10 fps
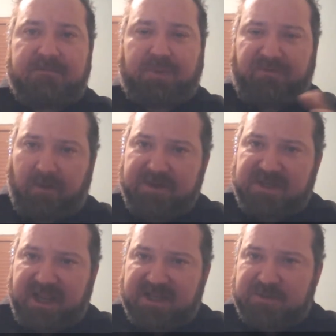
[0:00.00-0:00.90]
Performance
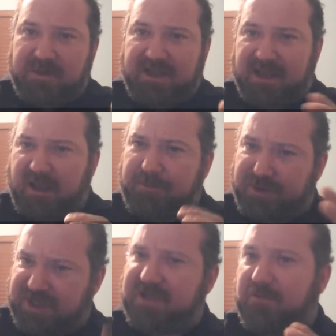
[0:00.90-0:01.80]
enhancement,
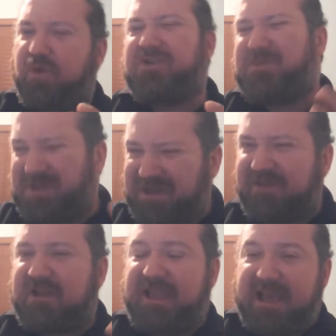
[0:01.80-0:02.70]

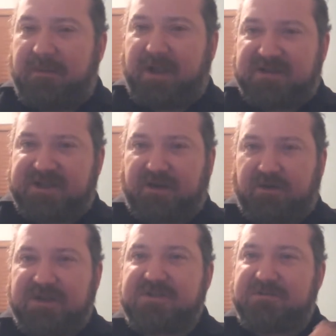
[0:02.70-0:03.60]
specifically anabolic
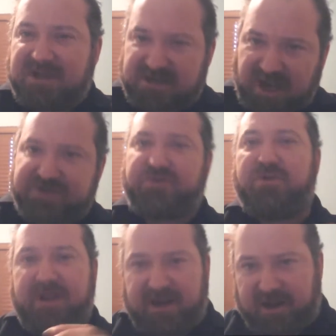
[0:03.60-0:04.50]
steroids,
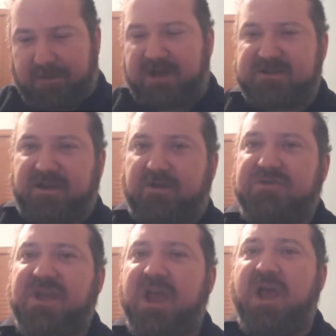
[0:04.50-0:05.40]
testosterone and anabolic
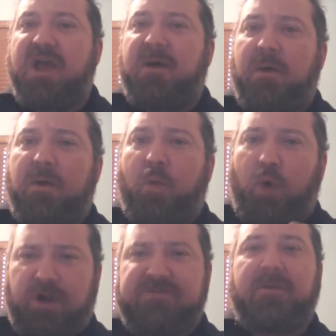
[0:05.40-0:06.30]
steroids,
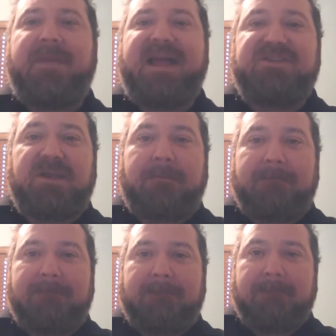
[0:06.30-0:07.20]
work their magic
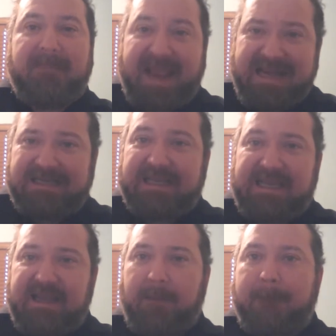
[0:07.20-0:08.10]

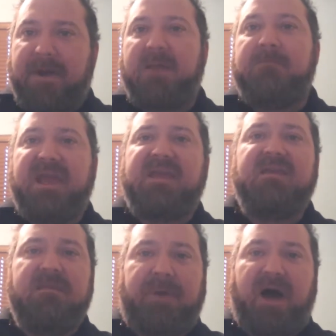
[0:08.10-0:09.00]
mainly by
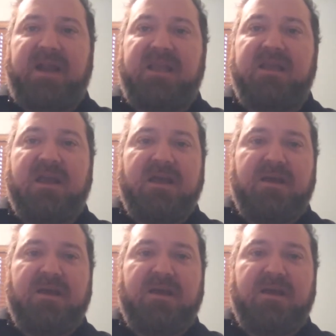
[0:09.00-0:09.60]
making the body